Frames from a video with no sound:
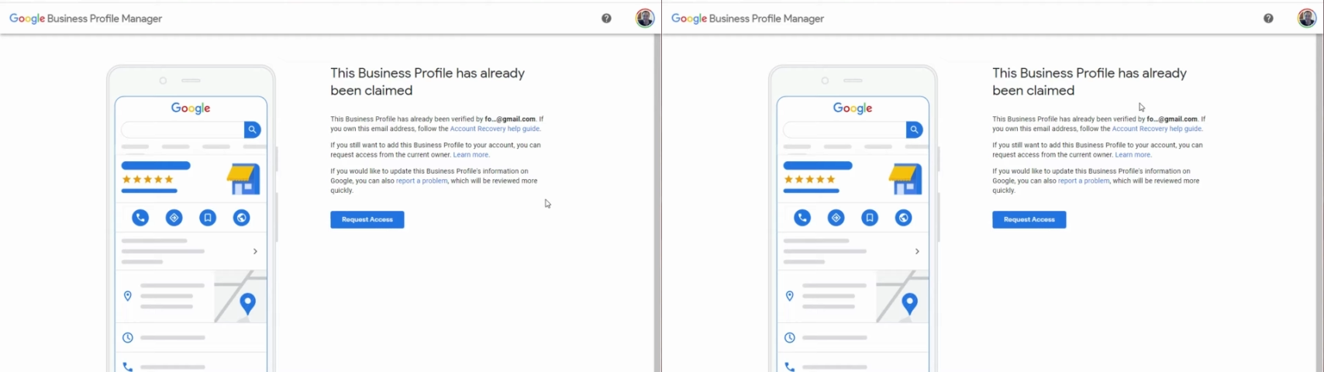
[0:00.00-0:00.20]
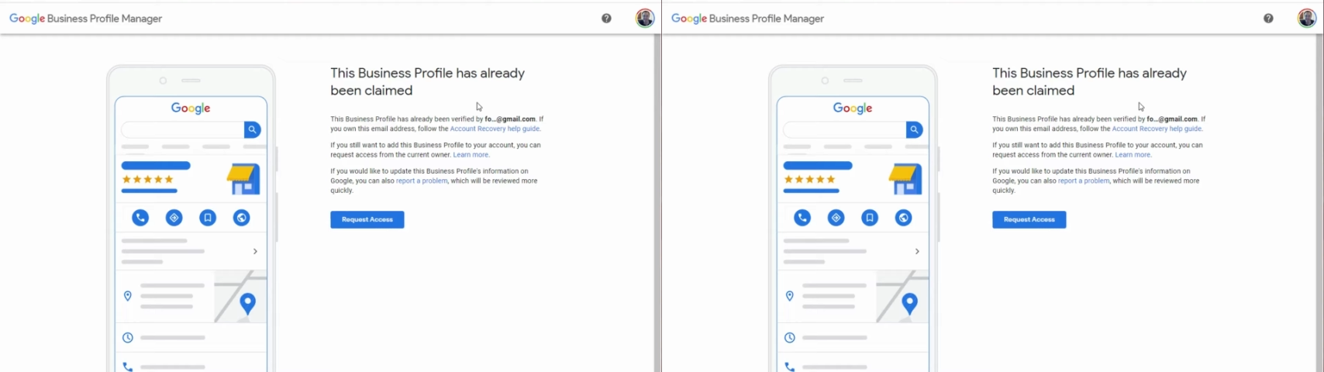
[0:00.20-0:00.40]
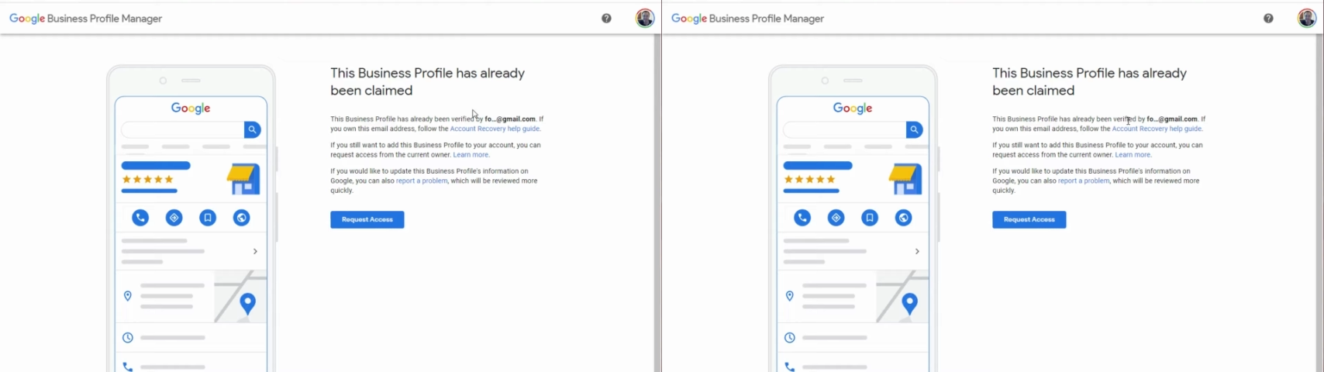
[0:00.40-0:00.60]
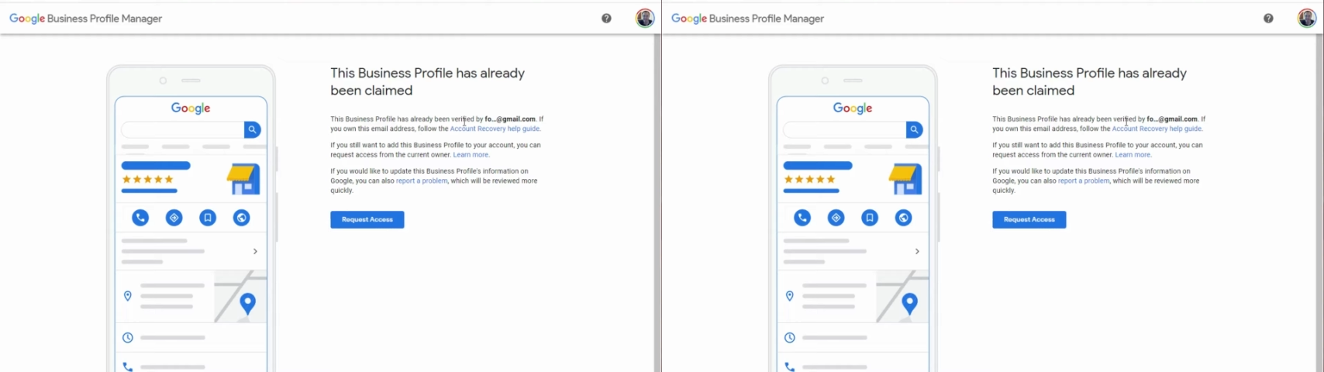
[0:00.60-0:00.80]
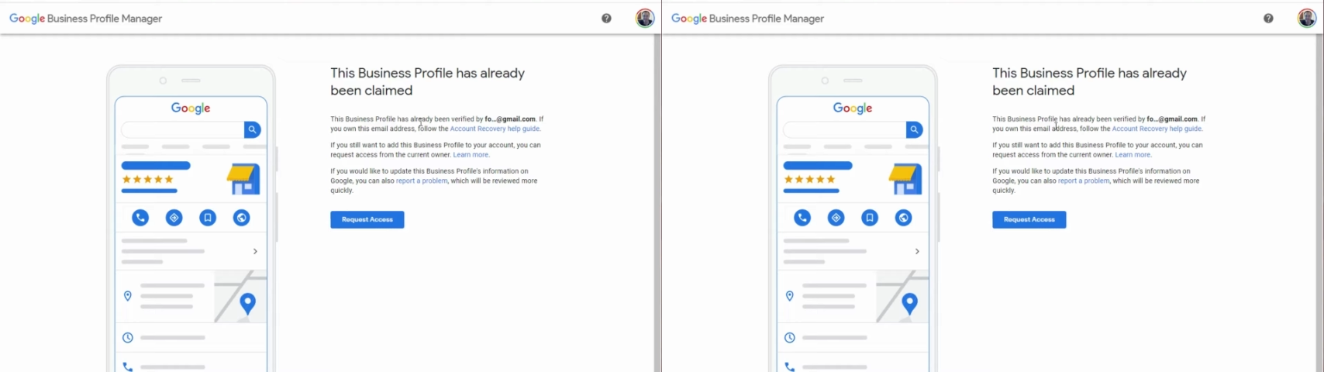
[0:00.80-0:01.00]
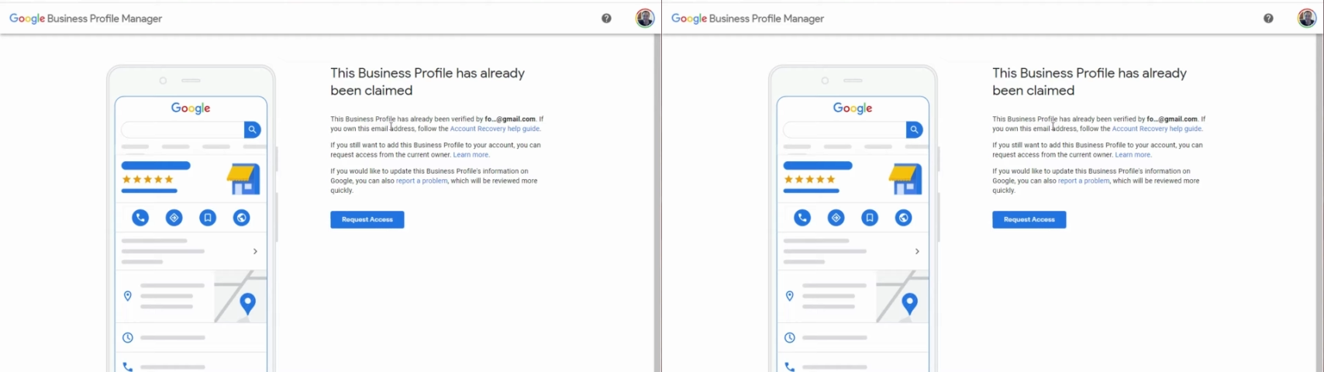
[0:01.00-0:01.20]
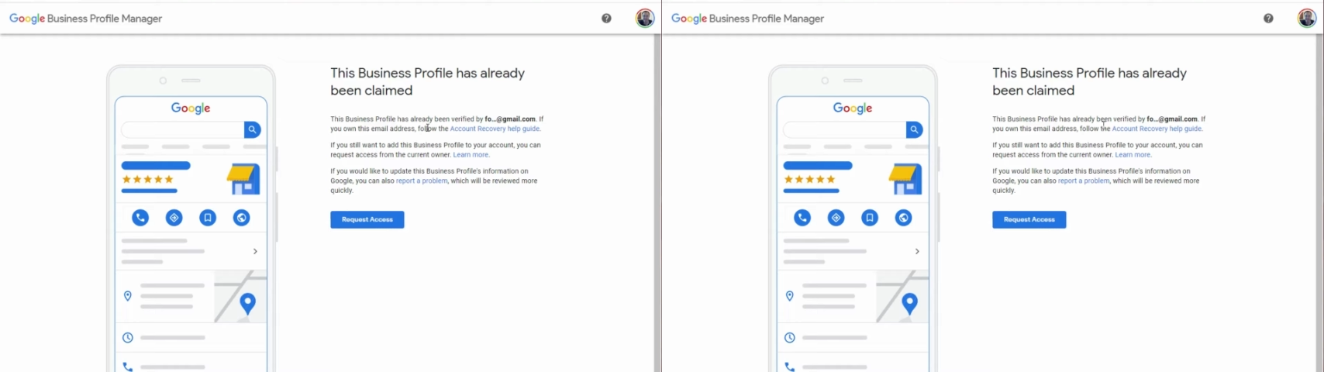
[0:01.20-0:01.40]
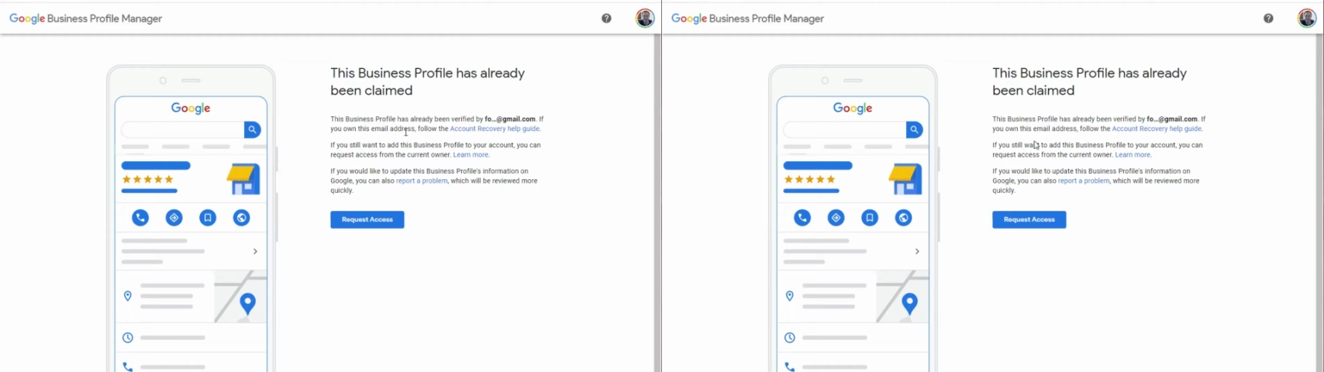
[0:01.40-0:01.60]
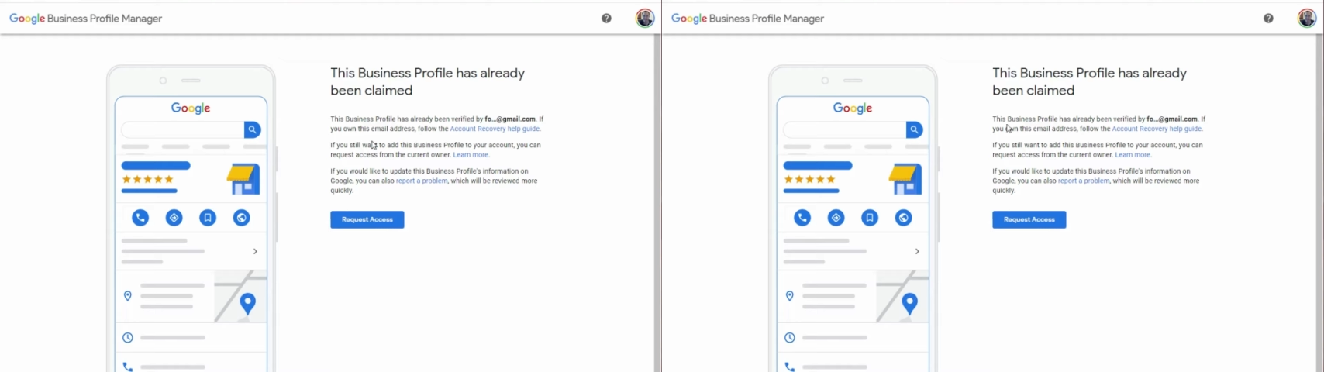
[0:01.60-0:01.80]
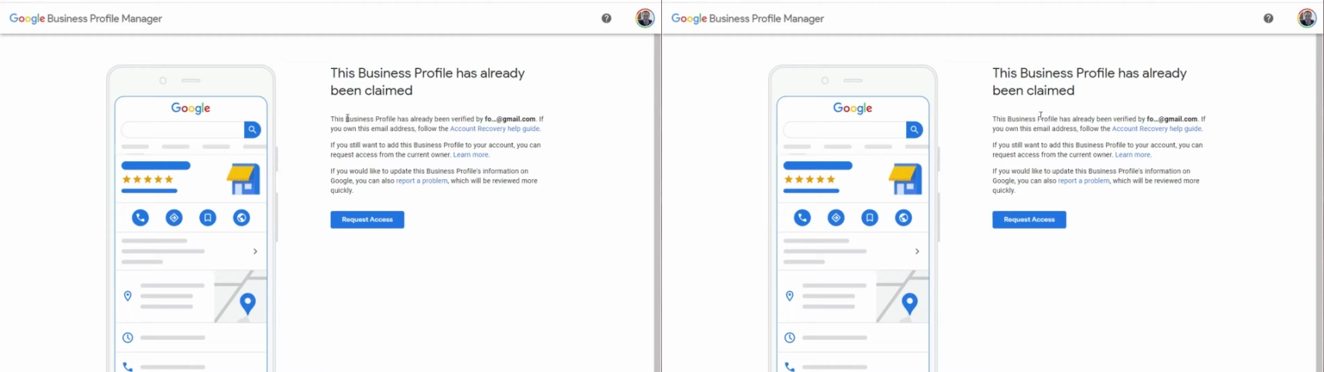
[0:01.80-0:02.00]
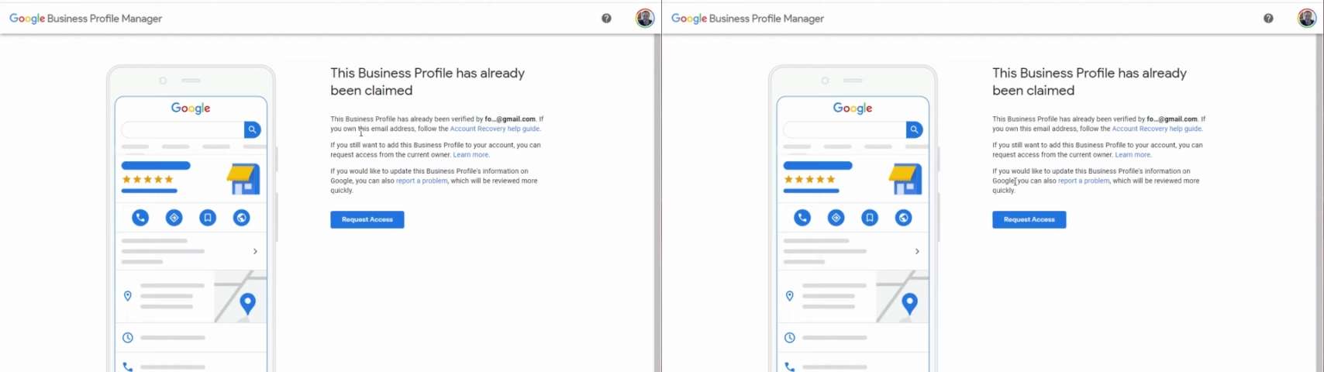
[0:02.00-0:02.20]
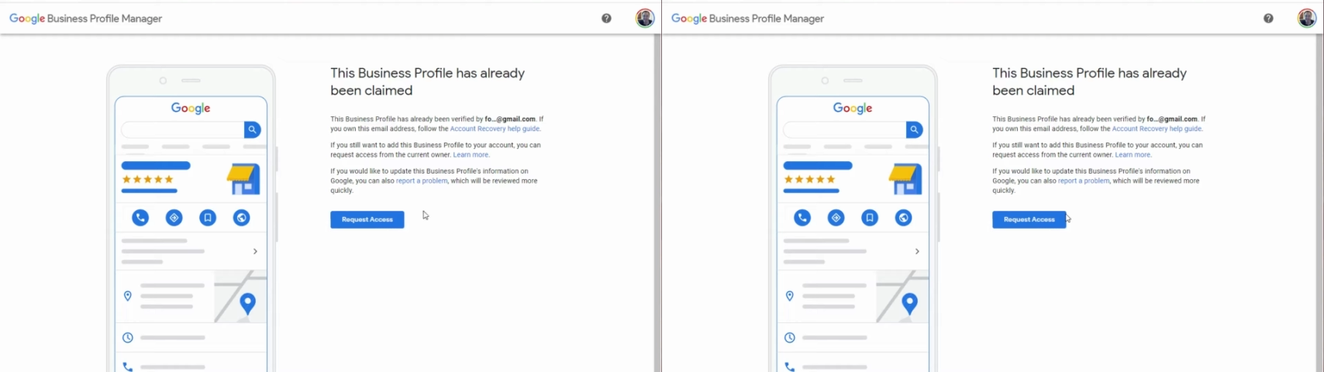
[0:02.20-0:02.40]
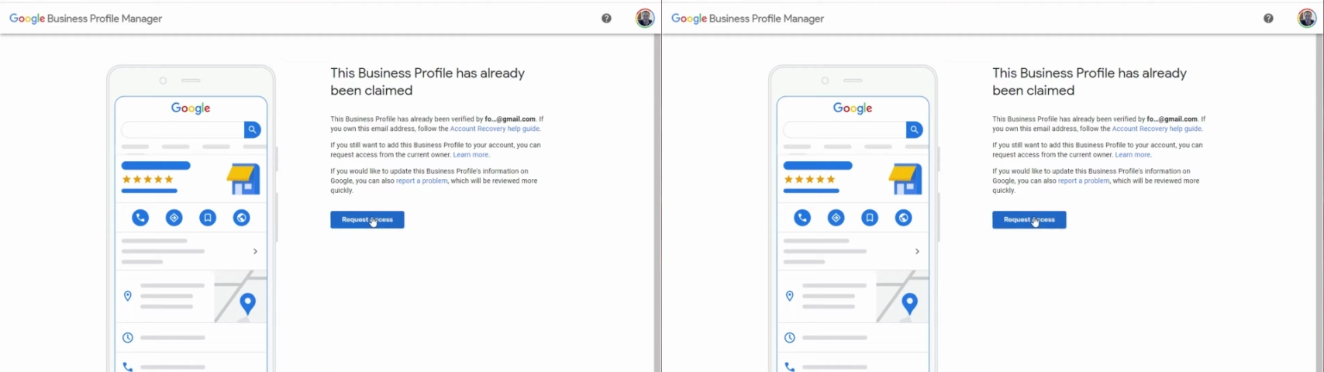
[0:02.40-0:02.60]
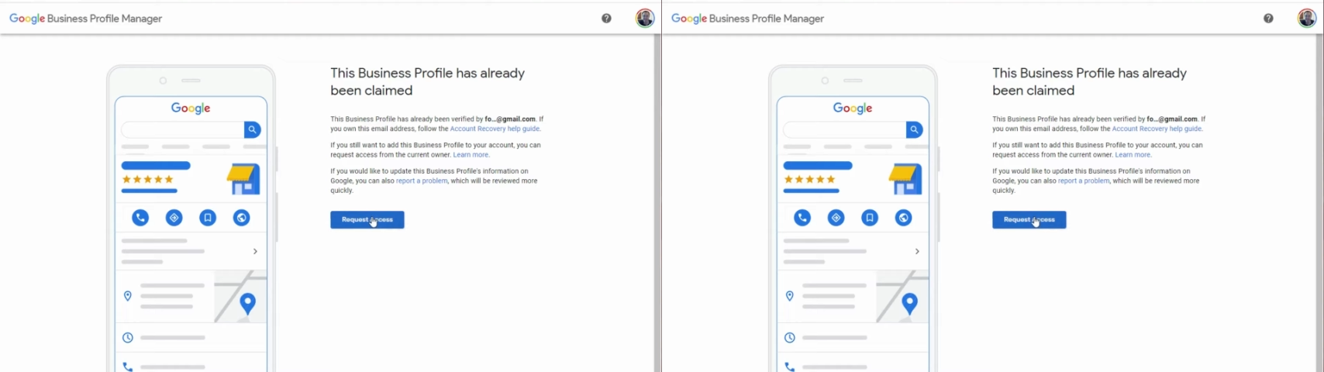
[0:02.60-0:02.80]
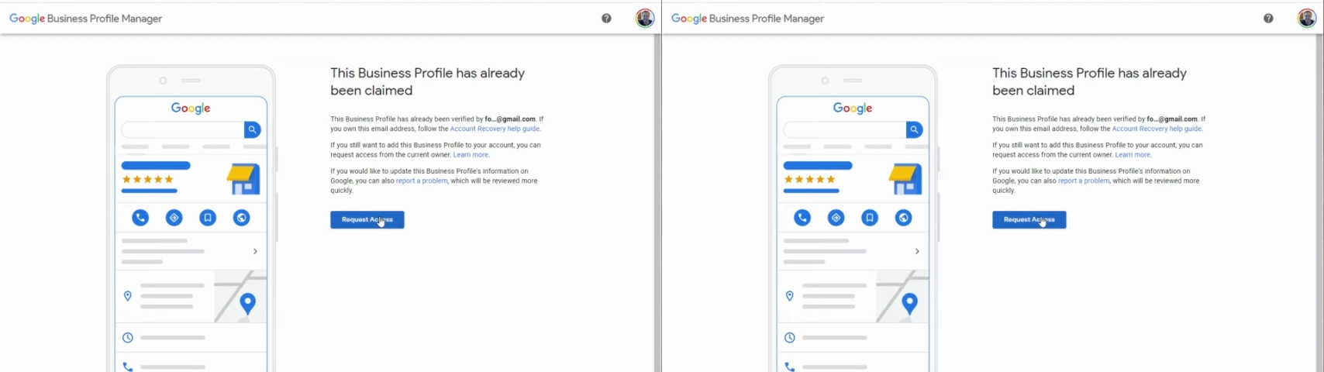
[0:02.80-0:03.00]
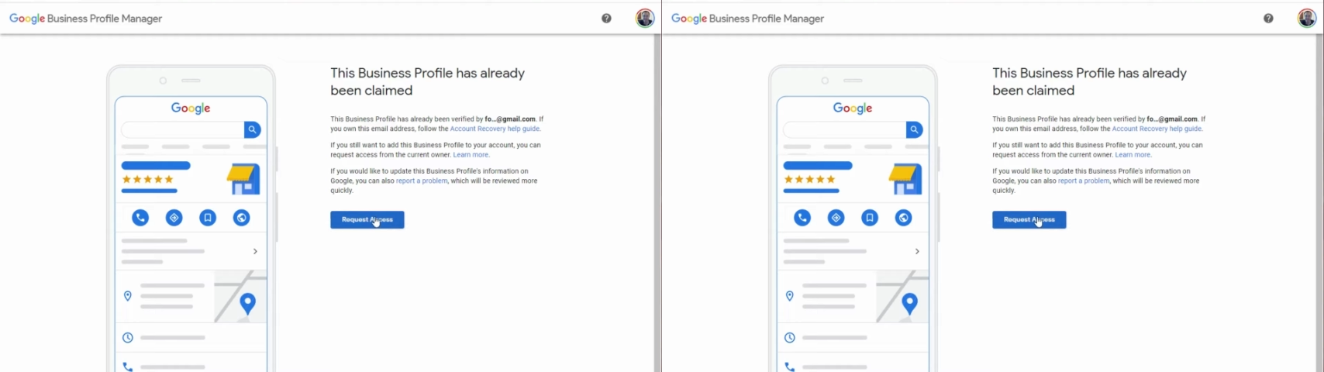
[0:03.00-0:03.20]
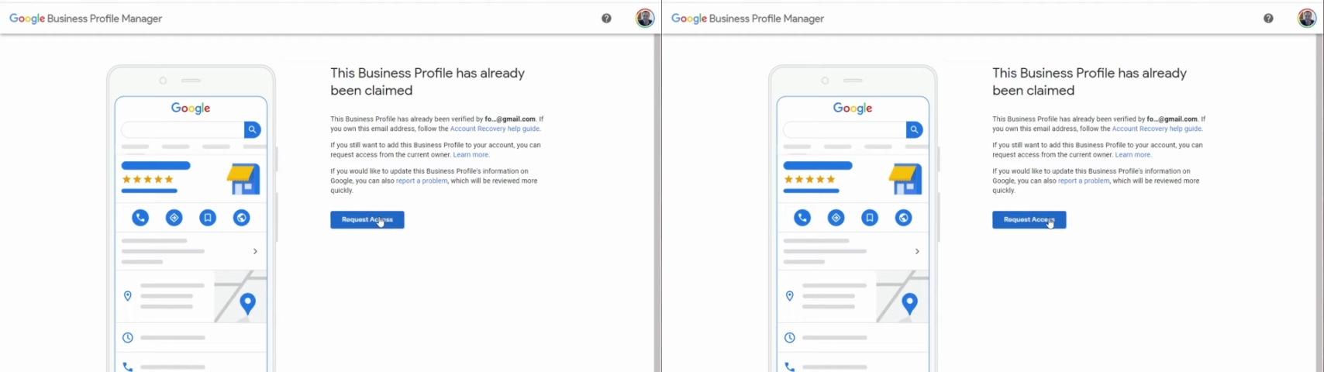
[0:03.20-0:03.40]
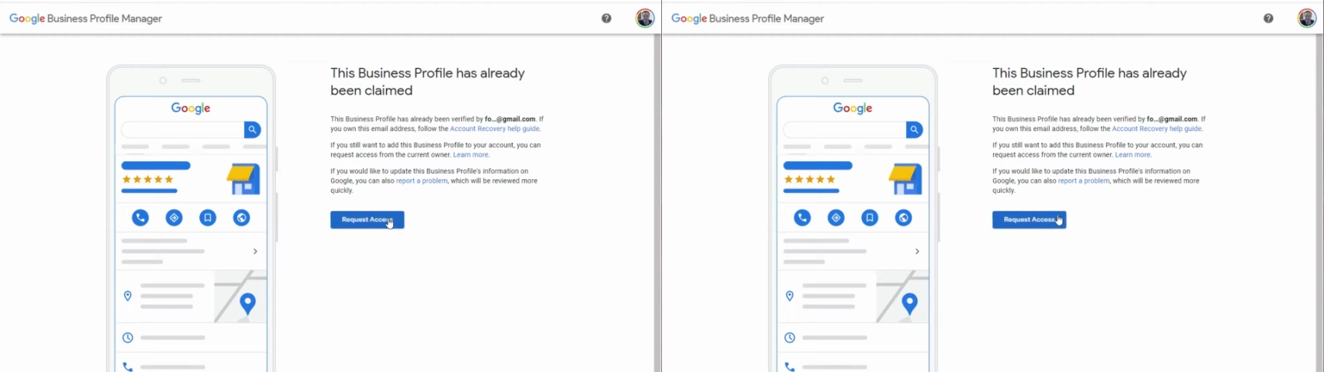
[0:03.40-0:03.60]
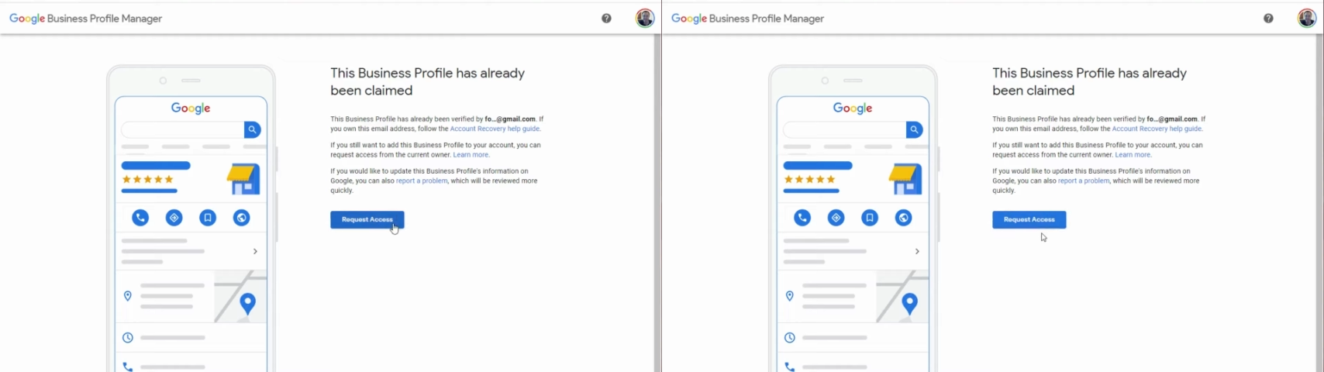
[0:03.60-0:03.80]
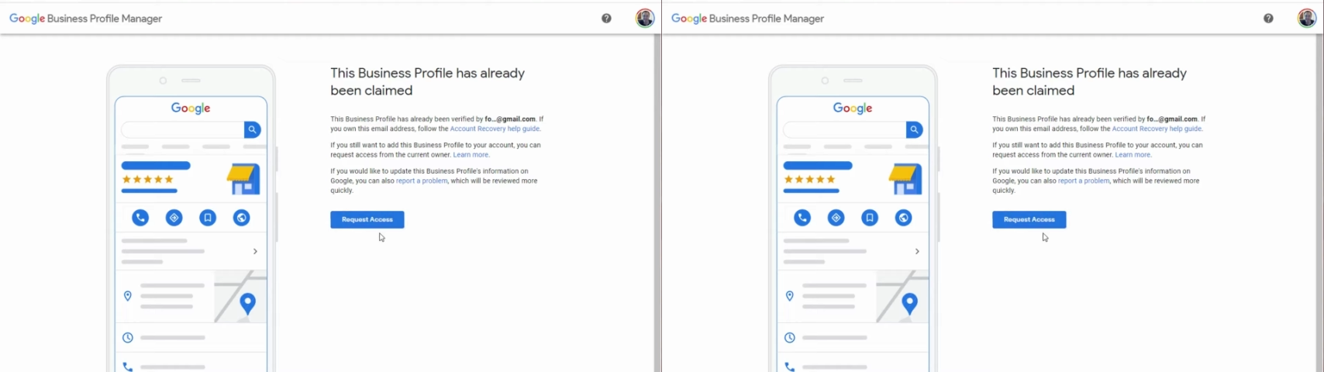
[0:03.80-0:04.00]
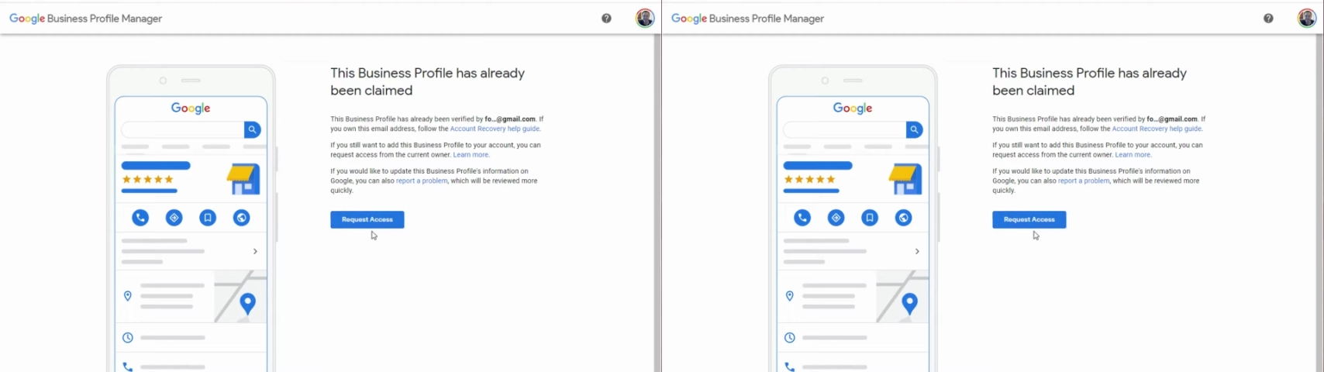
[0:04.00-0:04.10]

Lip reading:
Nobody's mouth can be seen.